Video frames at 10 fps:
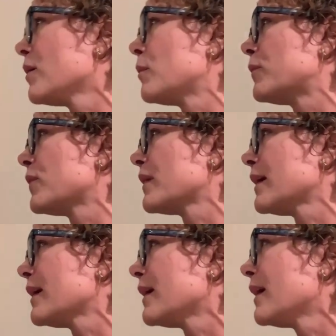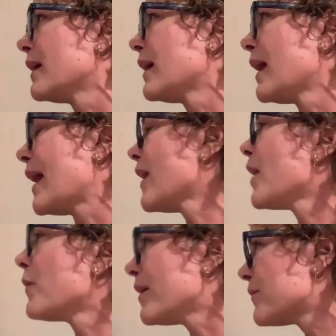hopefully. And
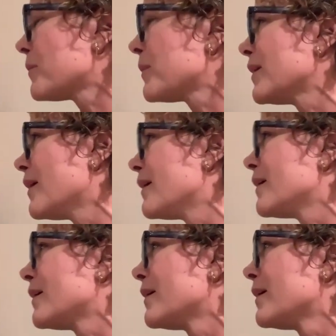however we are